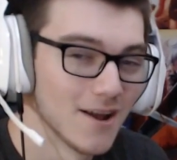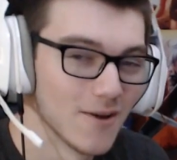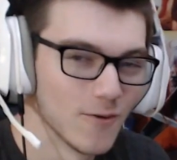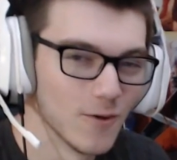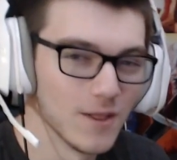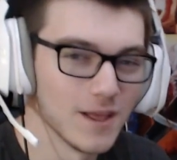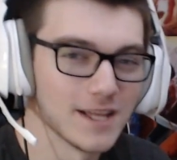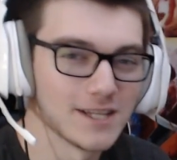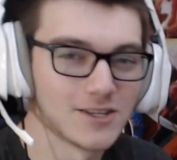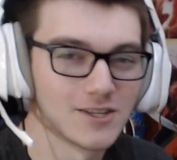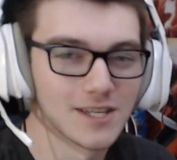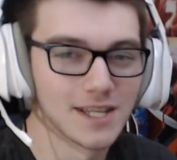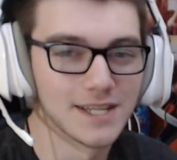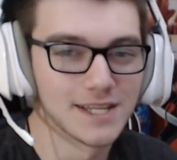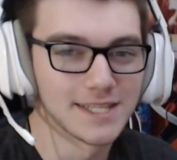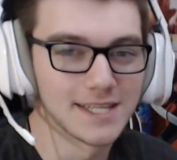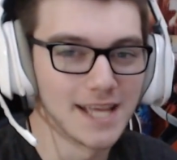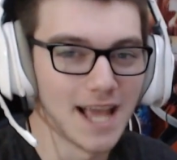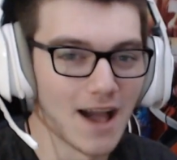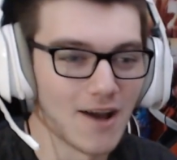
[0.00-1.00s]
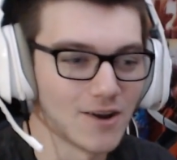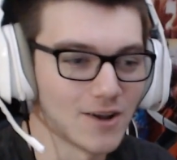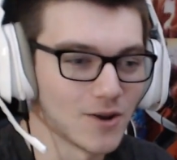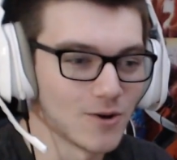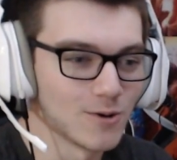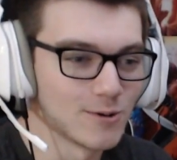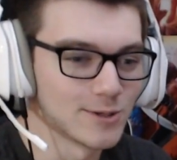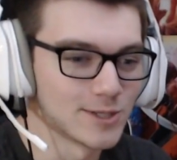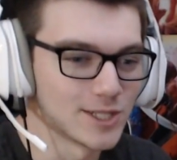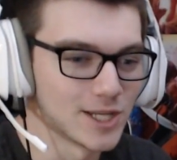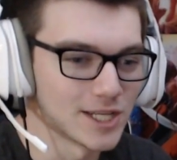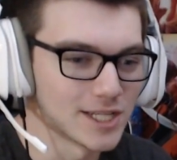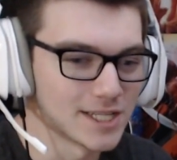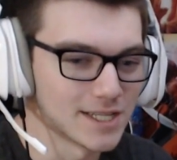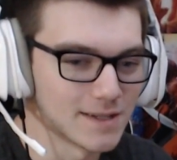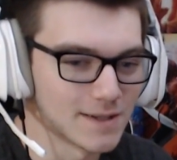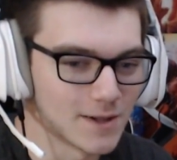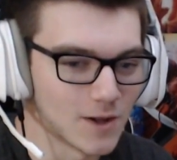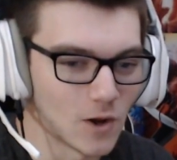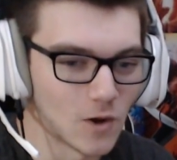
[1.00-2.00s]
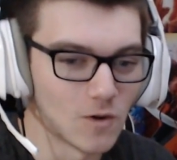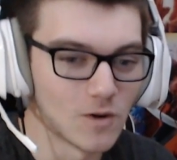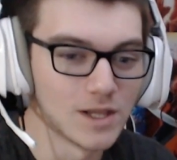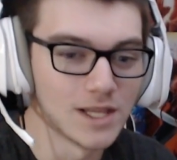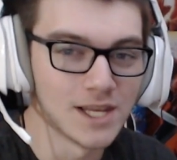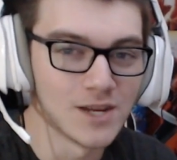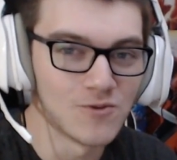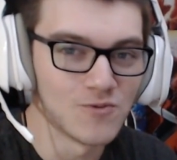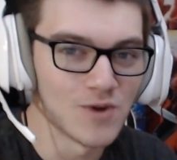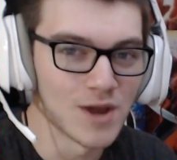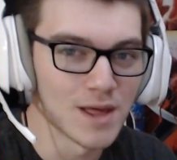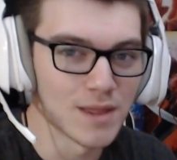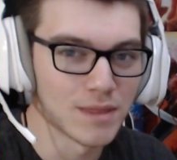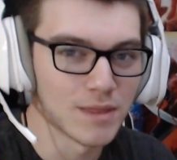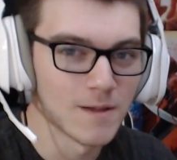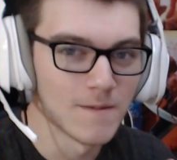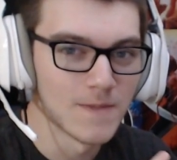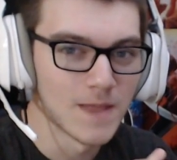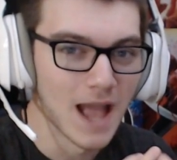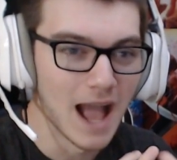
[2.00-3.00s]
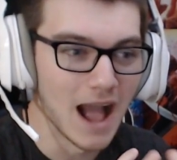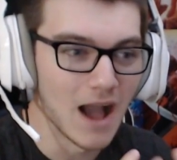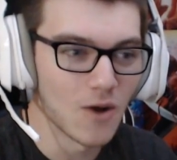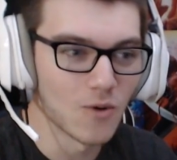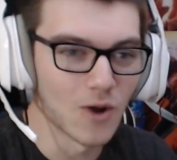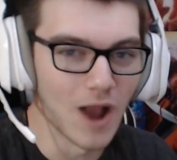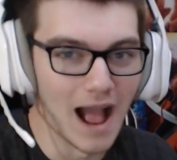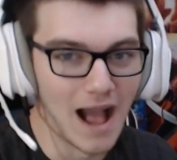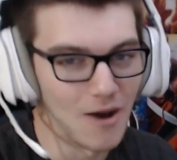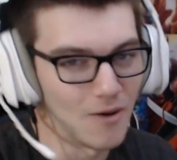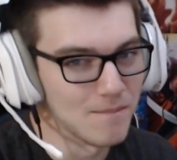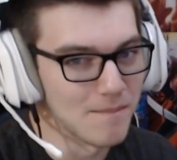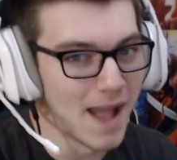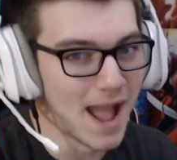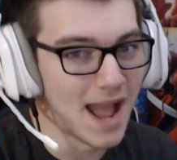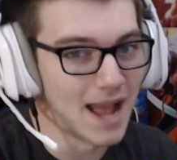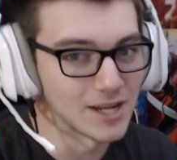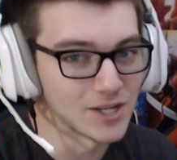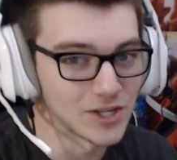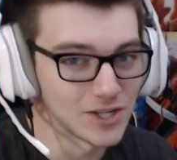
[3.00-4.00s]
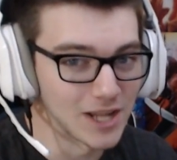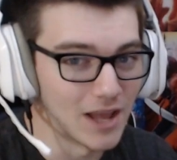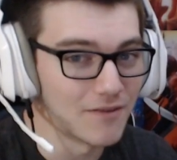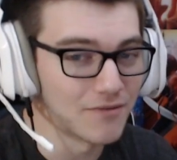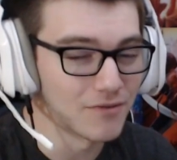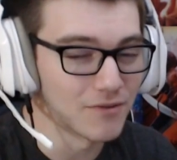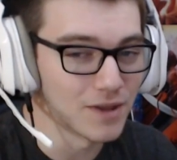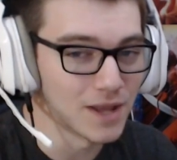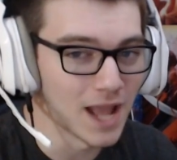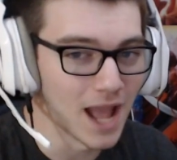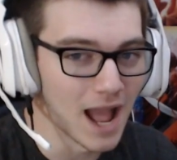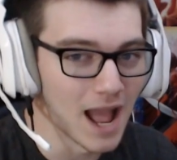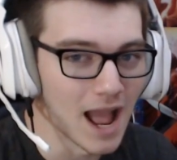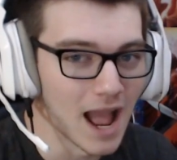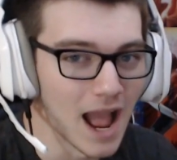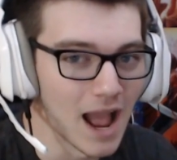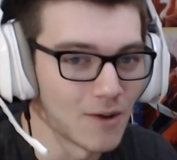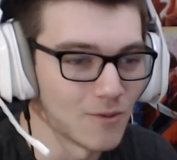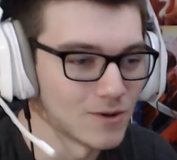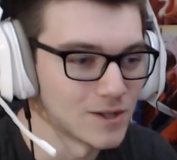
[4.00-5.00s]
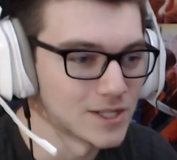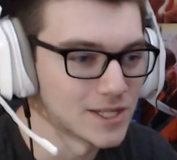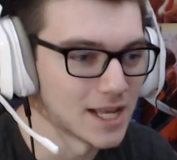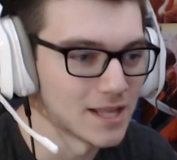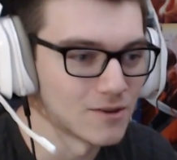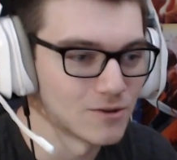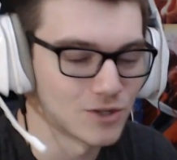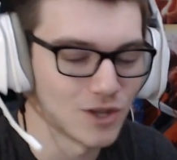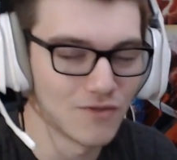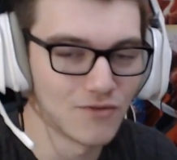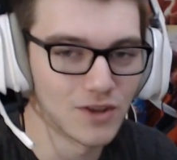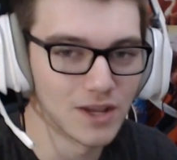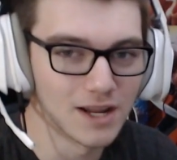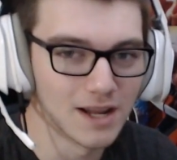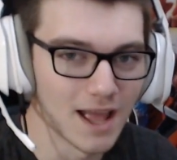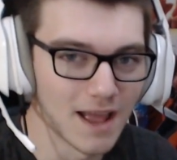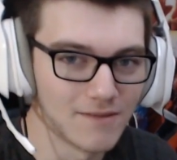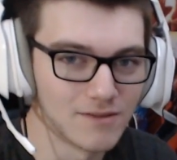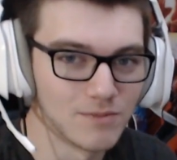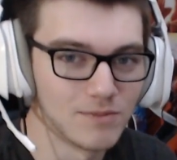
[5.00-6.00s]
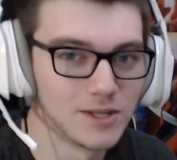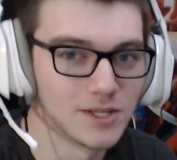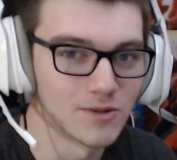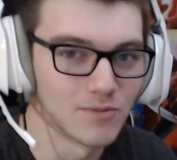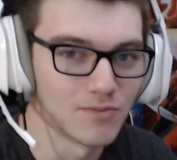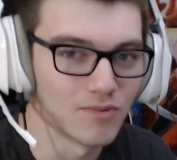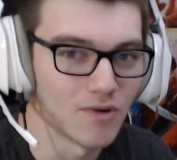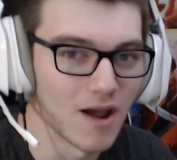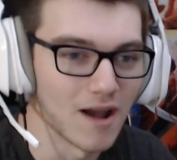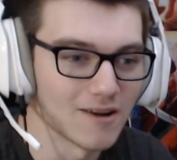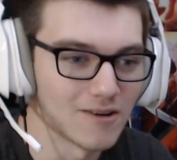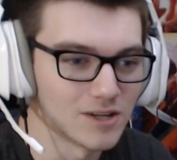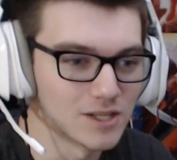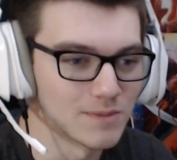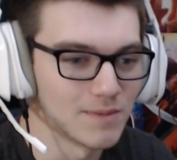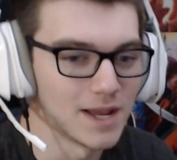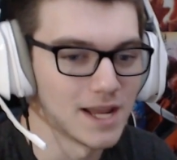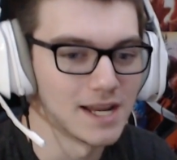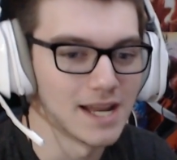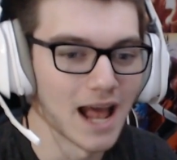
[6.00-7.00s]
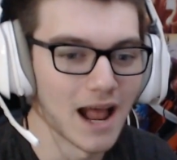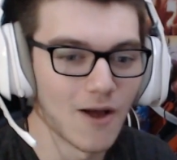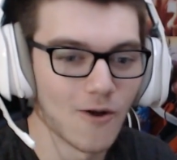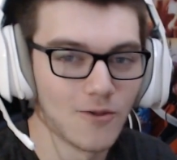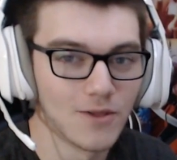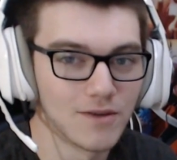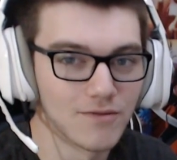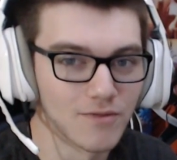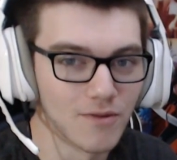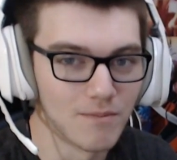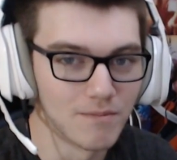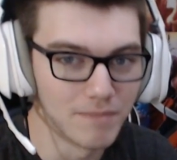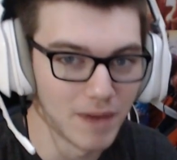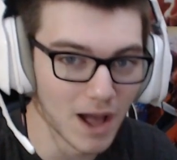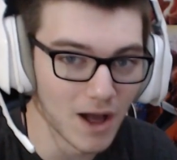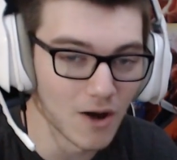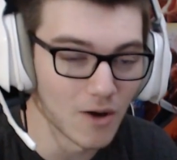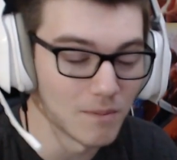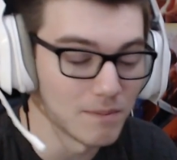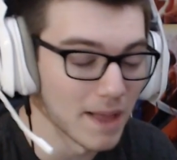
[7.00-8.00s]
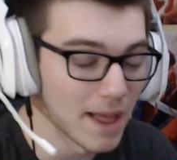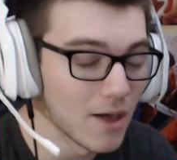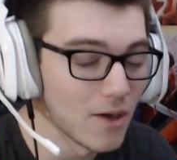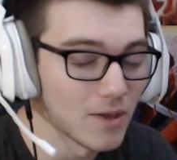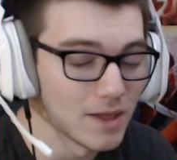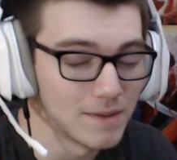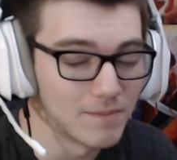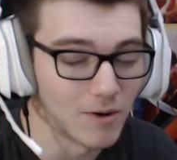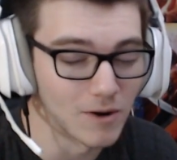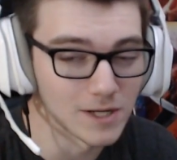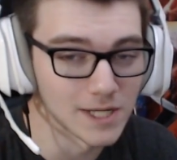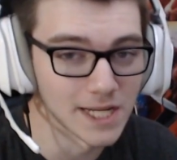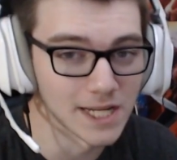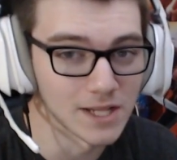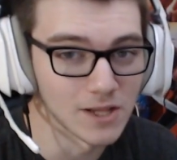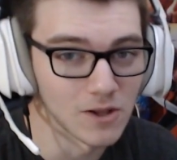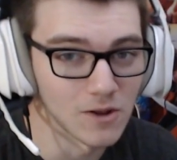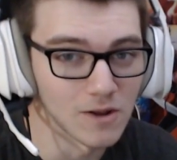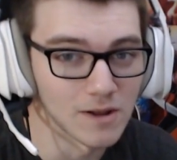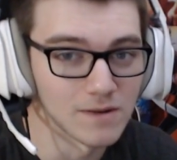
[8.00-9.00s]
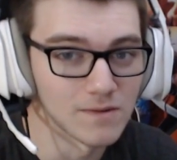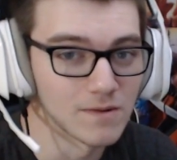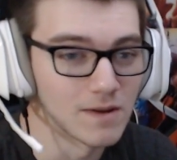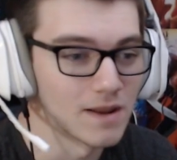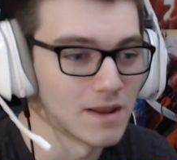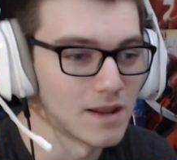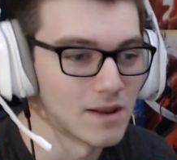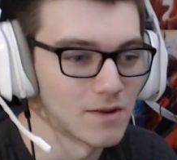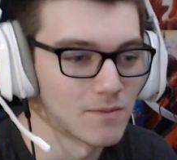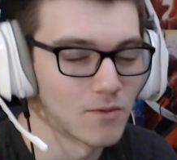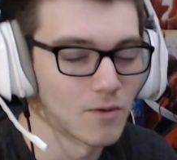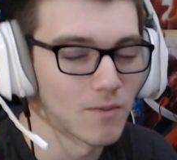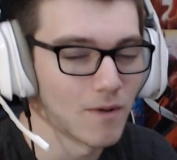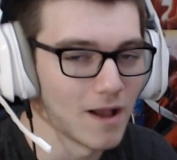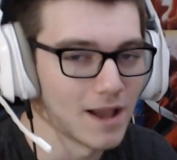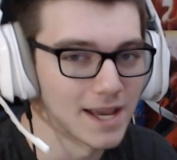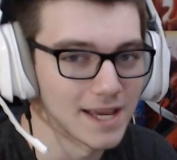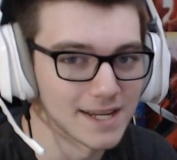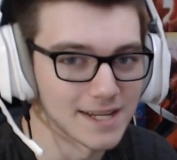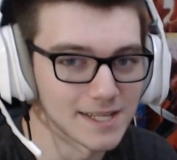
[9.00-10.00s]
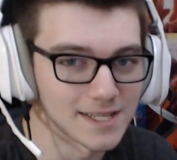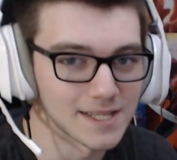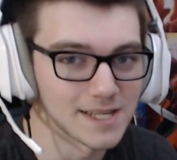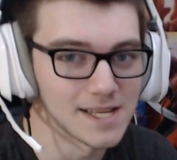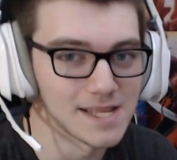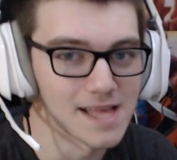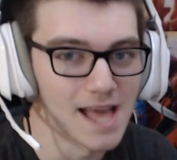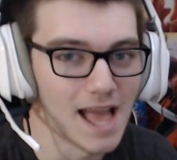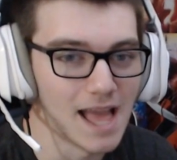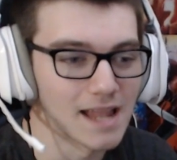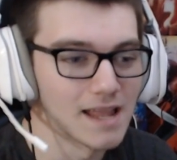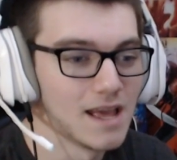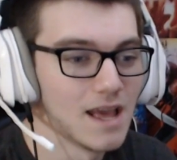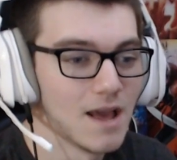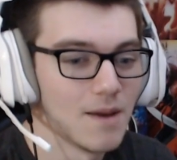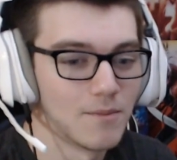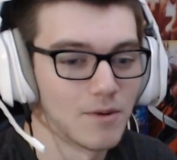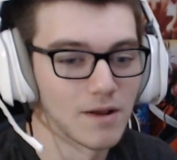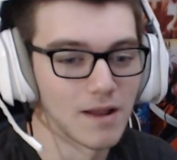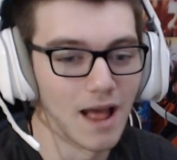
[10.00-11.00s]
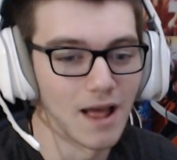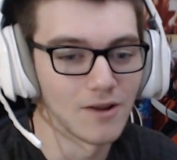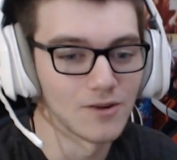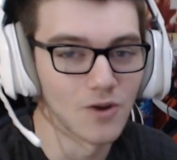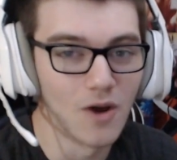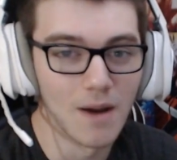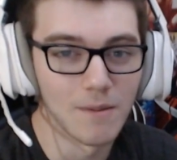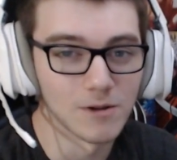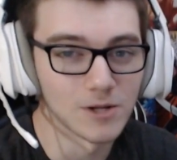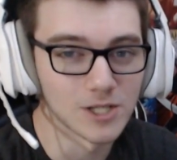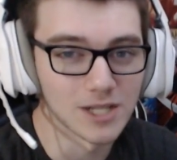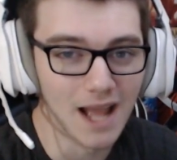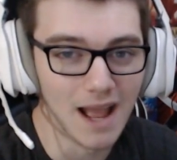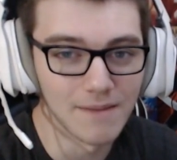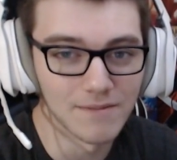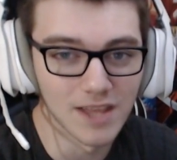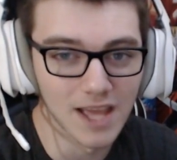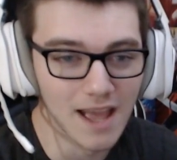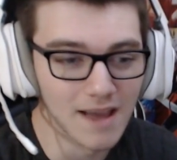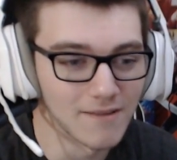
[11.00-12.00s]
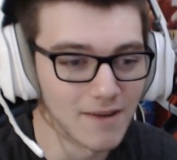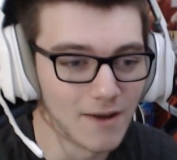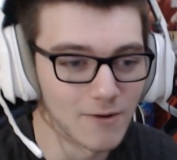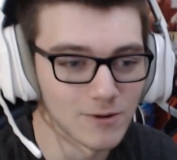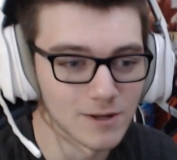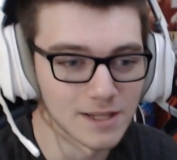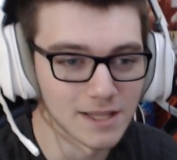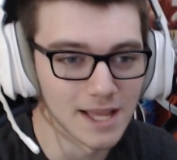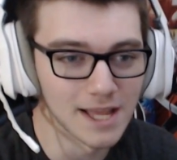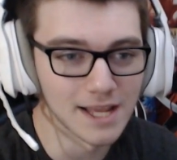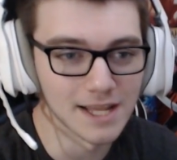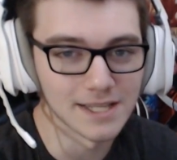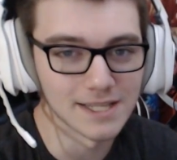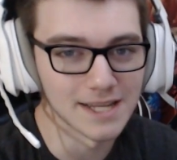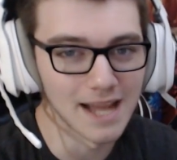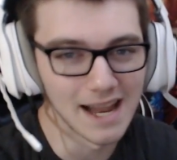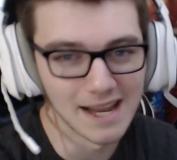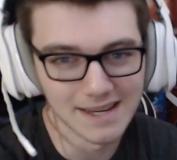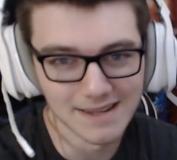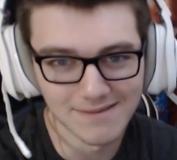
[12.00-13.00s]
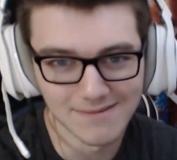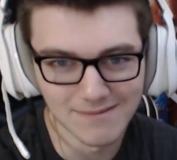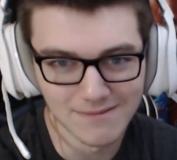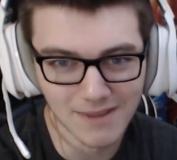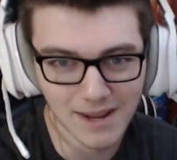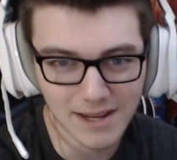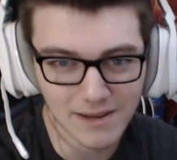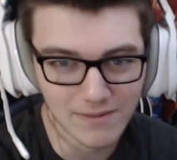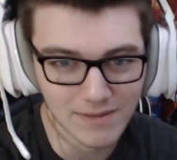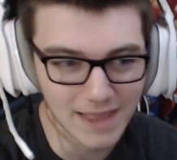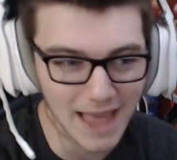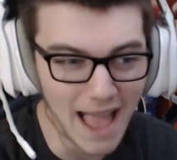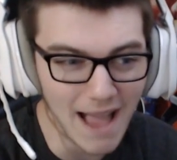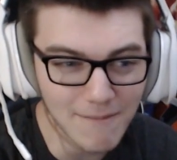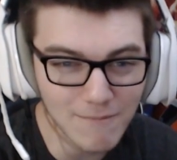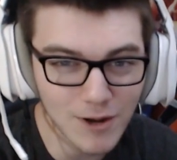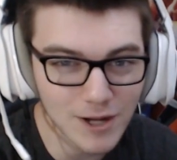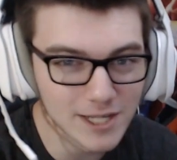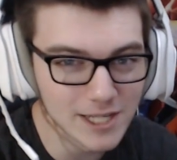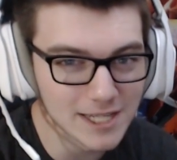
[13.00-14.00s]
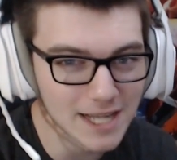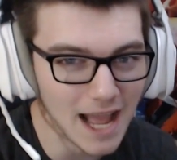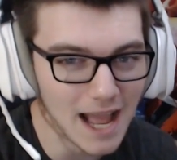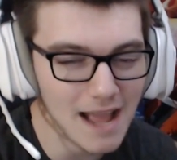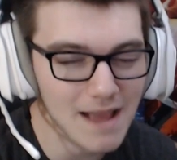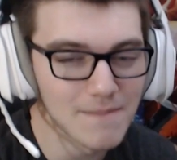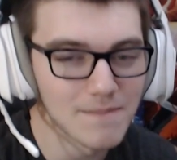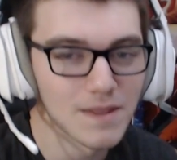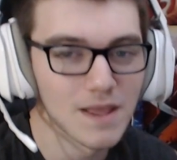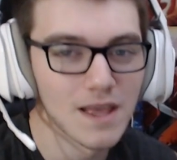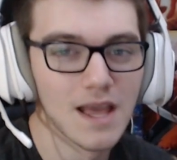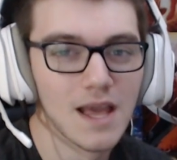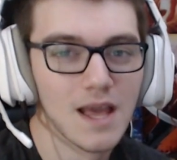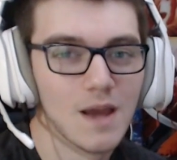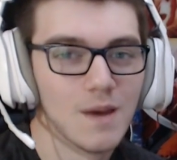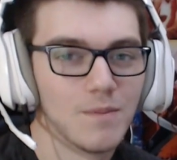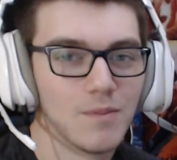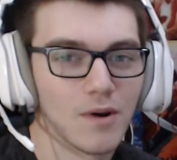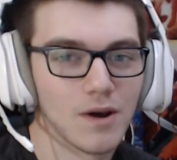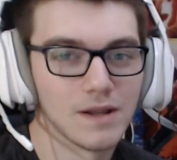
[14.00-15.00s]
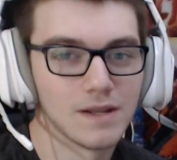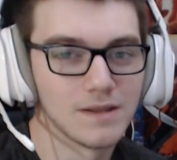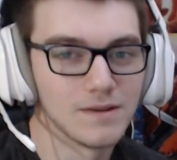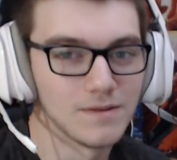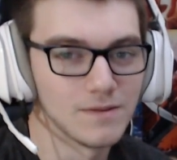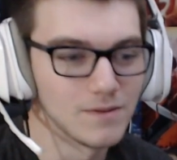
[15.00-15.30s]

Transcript: Really interested to see how it goes. Just currently with how we're outmatched. Definitely, I would say there's definitely gonna have to be some progress made, not only from Bell in particular, and we're probably gonna see that. But I don't know how much time they have. I would think it's not like that much time, but.